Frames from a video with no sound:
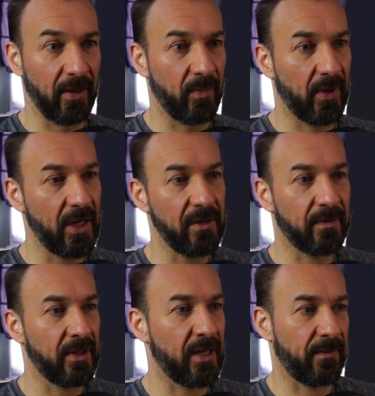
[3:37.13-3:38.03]
but I have
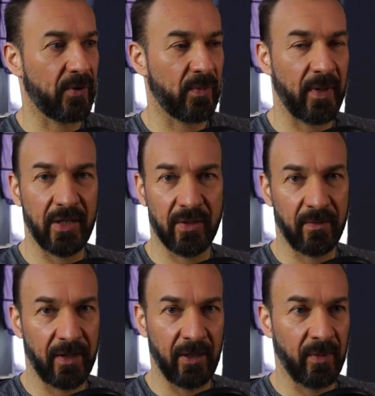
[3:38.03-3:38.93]
enough space
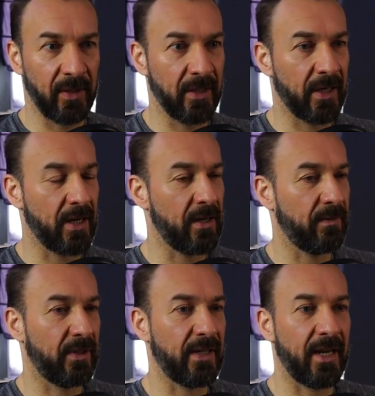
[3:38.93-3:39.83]
available and I have
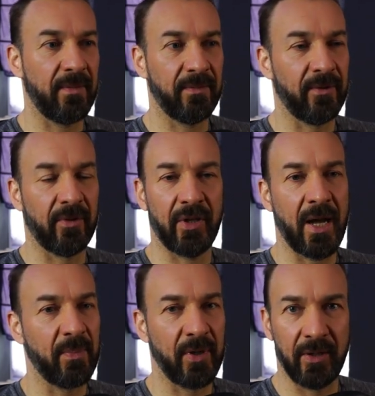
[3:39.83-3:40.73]
the time for the
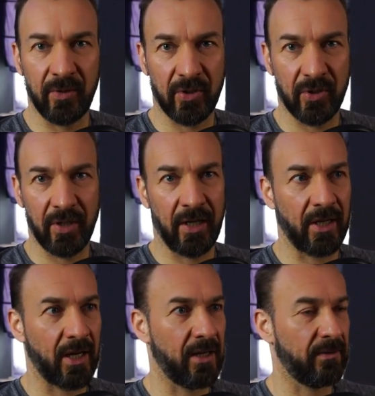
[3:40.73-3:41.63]
uploads and
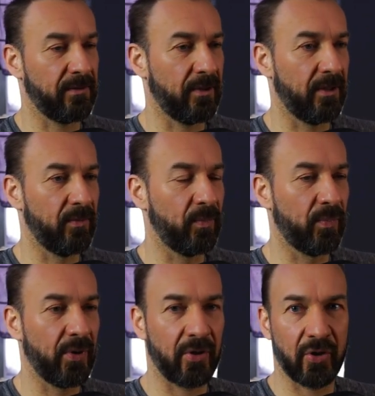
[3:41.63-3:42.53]
I have a
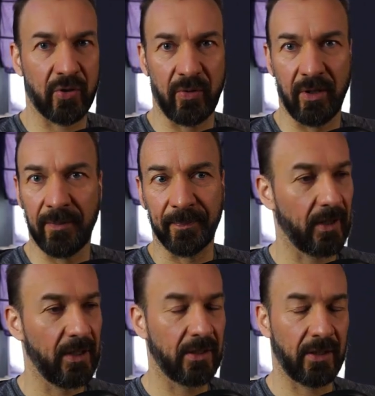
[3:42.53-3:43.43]
pretty strong
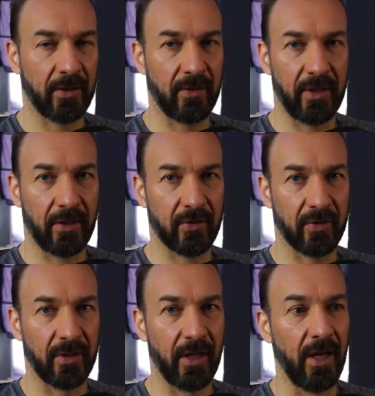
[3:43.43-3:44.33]
internet
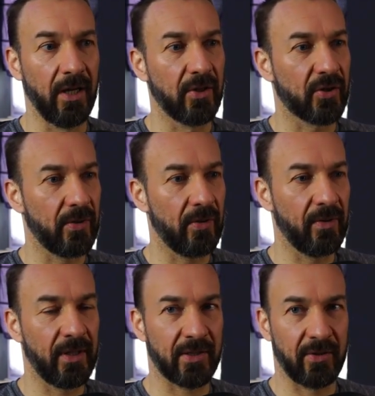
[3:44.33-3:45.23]
connection so
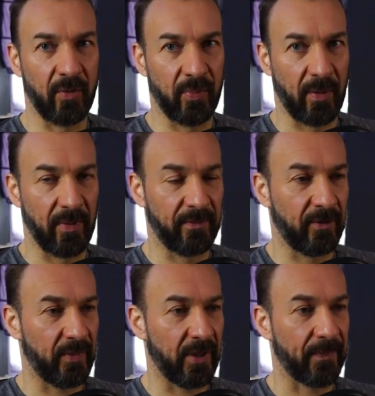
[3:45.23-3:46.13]
it's no problem for
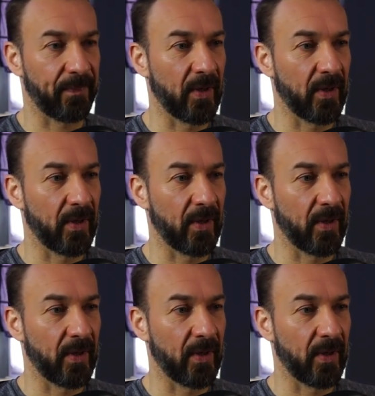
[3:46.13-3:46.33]
me.